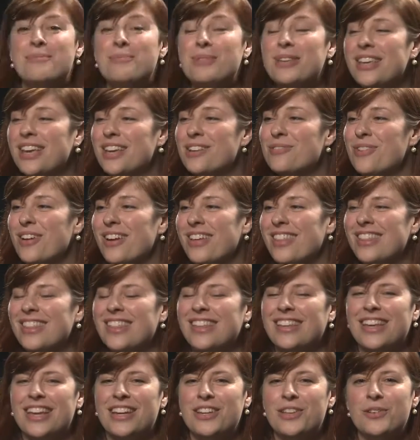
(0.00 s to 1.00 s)
To begin with,
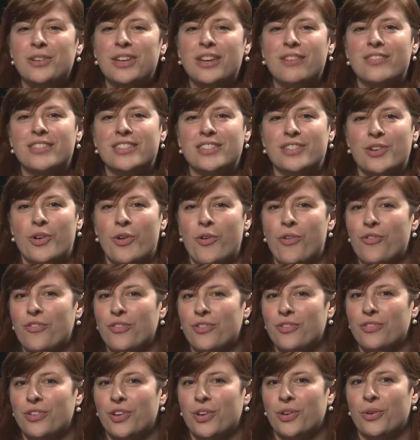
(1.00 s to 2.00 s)
can you give us an
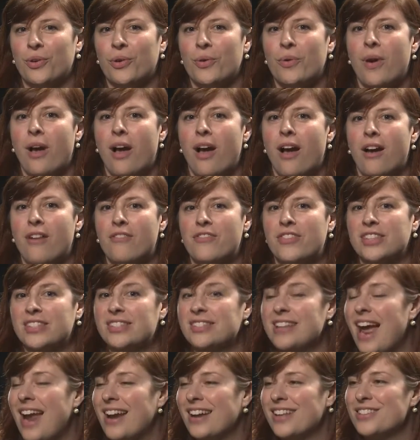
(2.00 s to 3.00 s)
overview of the
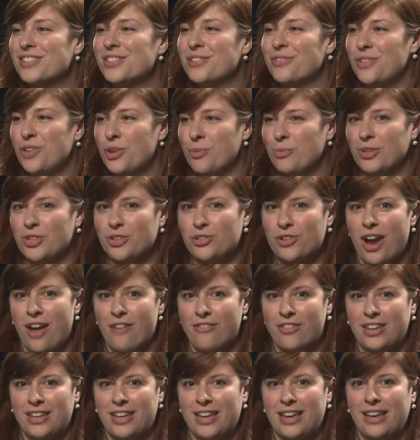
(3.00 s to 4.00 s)
status of human
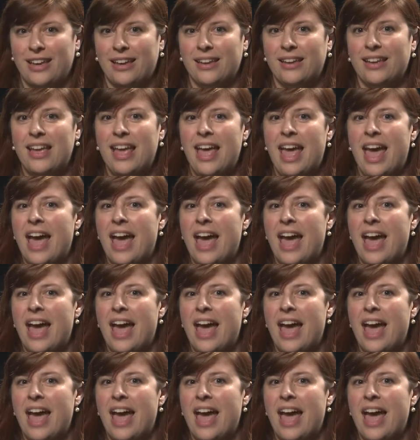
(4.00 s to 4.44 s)
trafficking